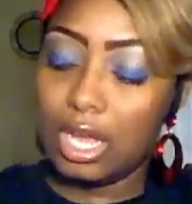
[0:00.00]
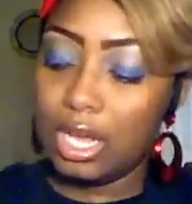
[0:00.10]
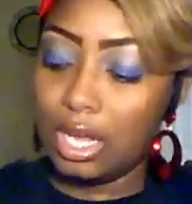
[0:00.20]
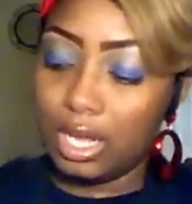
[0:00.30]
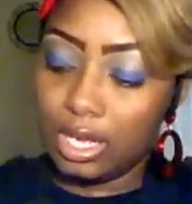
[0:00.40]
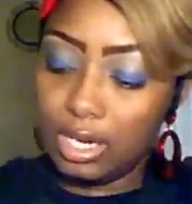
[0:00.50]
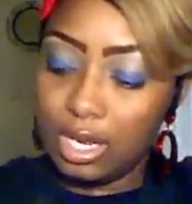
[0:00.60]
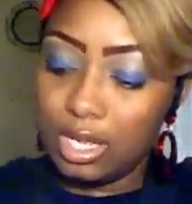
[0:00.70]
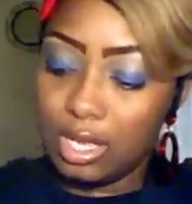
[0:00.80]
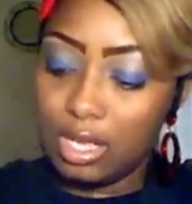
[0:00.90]

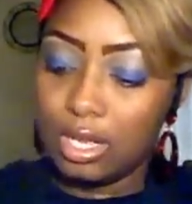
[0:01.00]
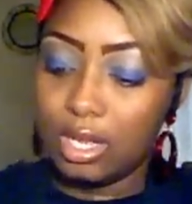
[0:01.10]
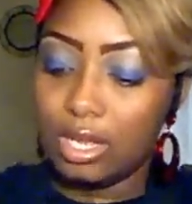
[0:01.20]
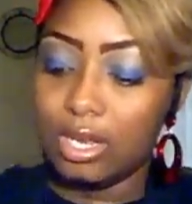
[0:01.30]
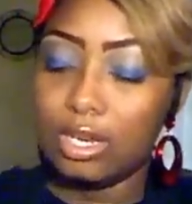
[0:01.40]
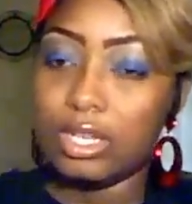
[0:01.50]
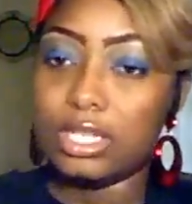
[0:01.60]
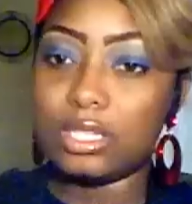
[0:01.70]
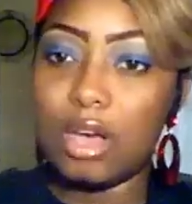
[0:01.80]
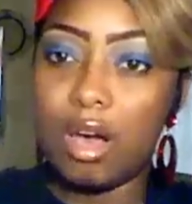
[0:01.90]
And
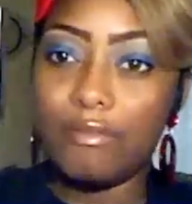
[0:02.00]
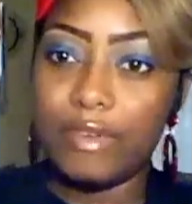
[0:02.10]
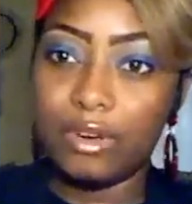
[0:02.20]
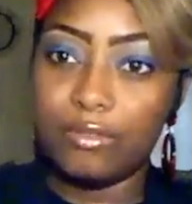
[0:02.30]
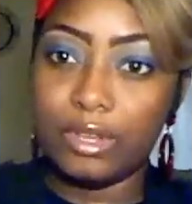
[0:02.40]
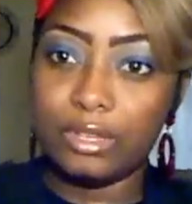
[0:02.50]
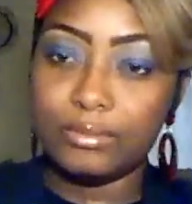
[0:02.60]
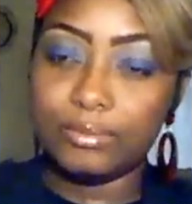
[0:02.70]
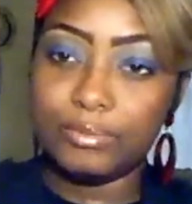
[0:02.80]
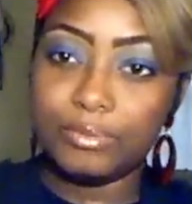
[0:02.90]
this is called Velvet.
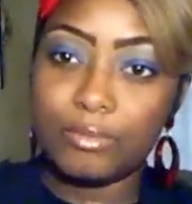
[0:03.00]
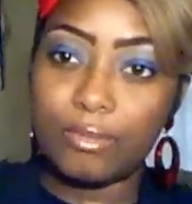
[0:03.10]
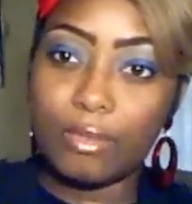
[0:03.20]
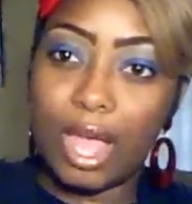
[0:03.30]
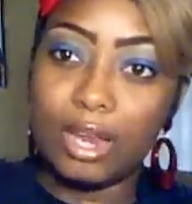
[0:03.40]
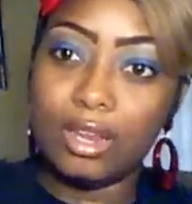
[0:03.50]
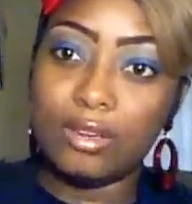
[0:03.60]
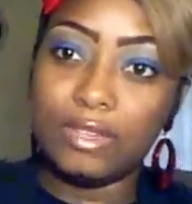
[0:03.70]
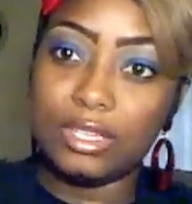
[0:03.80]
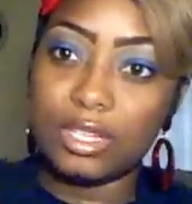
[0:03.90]
I
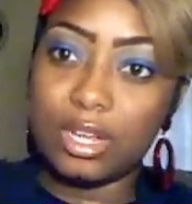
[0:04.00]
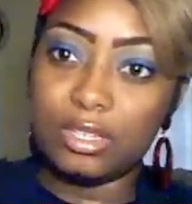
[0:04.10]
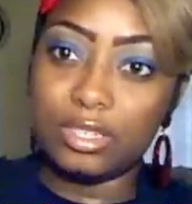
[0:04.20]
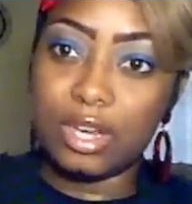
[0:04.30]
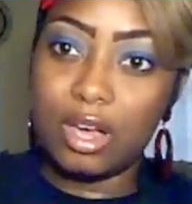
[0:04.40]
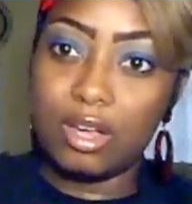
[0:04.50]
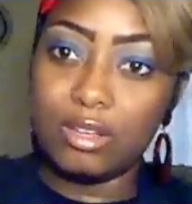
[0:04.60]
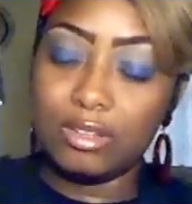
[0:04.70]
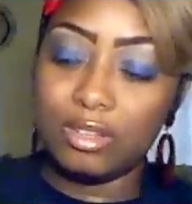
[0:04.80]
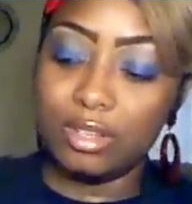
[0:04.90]
love these colors,
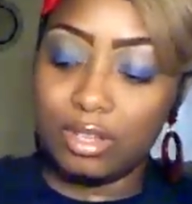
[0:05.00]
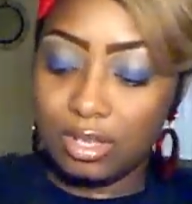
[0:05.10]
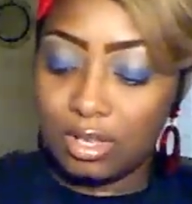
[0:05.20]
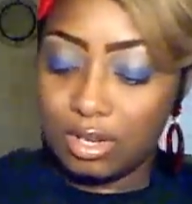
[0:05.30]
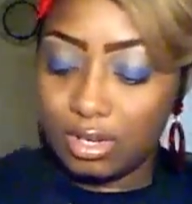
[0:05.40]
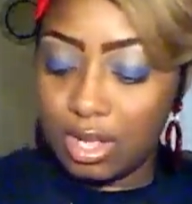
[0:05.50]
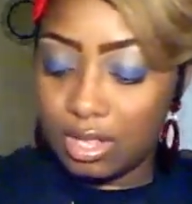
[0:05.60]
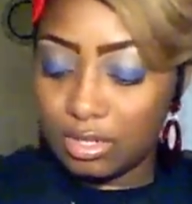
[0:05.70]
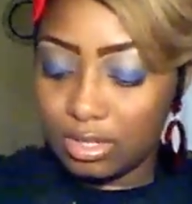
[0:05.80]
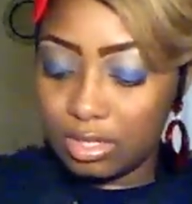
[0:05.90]
y'all. The
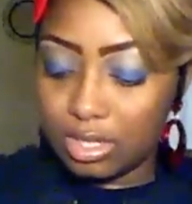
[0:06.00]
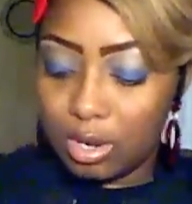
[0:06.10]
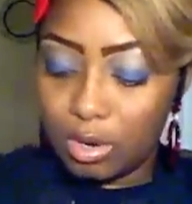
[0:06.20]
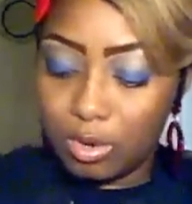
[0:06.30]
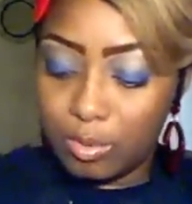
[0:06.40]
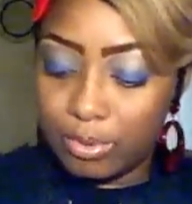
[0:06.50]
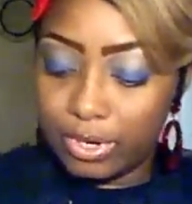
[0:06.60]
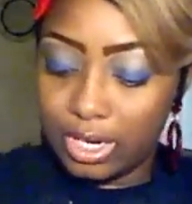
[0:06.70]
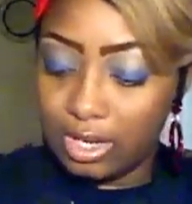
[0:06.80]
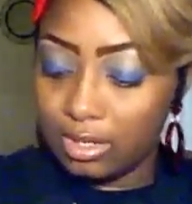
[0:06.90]
color's are so
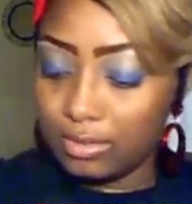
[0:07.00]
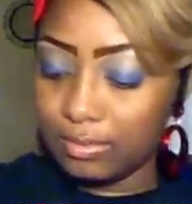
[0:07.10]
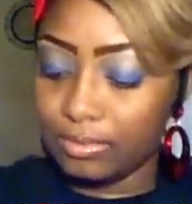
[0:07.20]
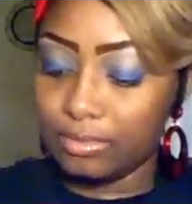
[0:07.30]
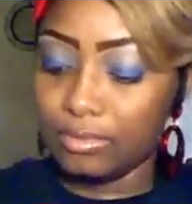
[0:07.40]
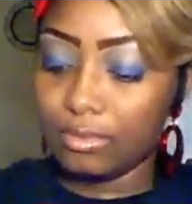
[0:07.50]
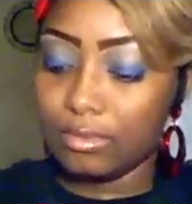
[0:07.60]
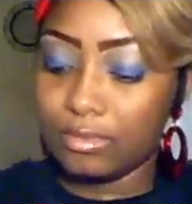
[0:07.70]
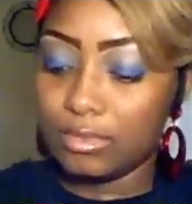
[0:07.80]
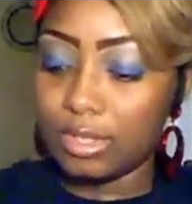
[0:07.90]
pretty.
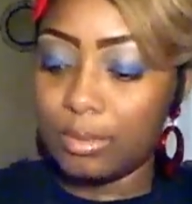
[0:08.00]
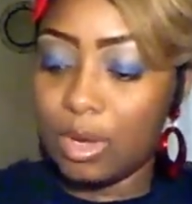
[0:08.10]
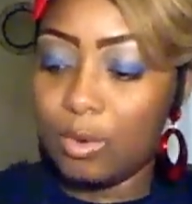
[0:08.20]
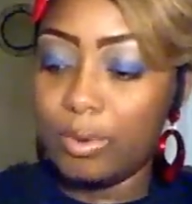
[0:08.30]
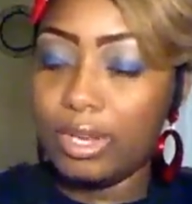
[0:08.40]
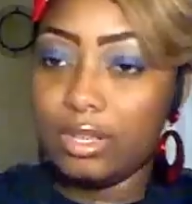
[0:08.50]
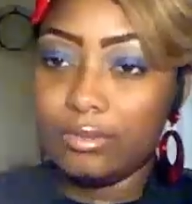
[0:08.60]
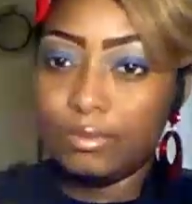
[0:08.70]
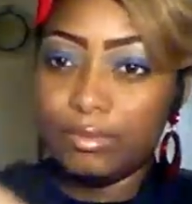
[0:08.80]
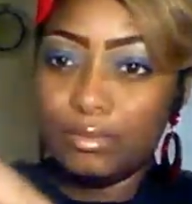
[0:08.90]
I'm gonna open it.
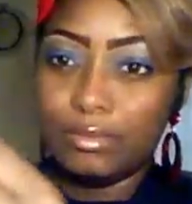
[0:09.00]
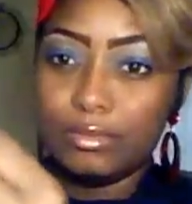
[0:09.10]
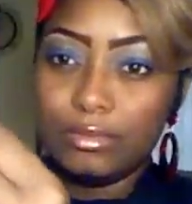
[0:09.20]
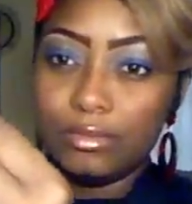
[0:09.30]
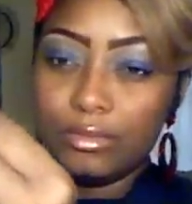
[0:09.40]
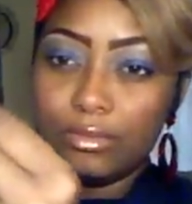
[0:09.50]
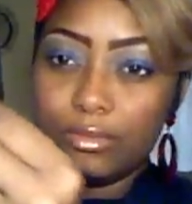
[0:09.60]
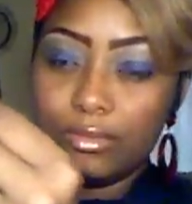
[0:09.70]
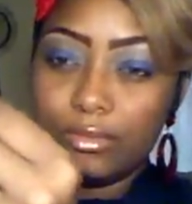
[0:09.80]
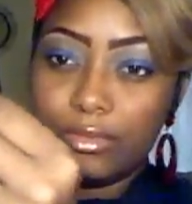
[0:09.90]

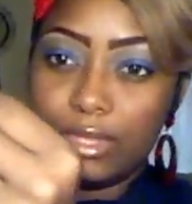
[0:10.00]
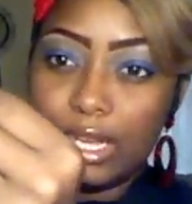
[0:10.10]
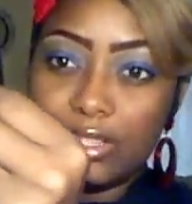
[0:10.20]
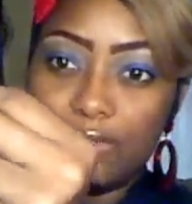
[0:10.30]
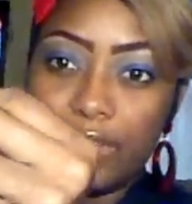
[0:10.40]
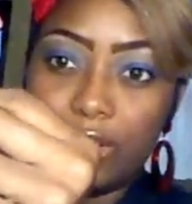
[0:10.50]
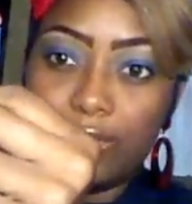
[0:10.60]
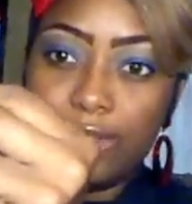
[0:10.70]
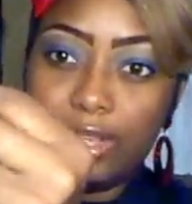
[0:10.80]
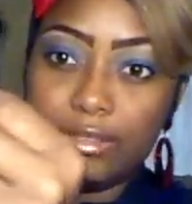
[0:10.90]
That's
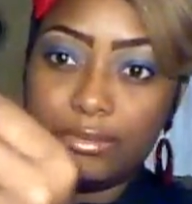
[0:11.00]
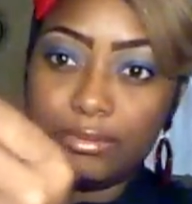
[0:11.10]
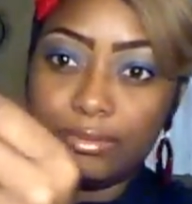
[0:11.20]
velvet.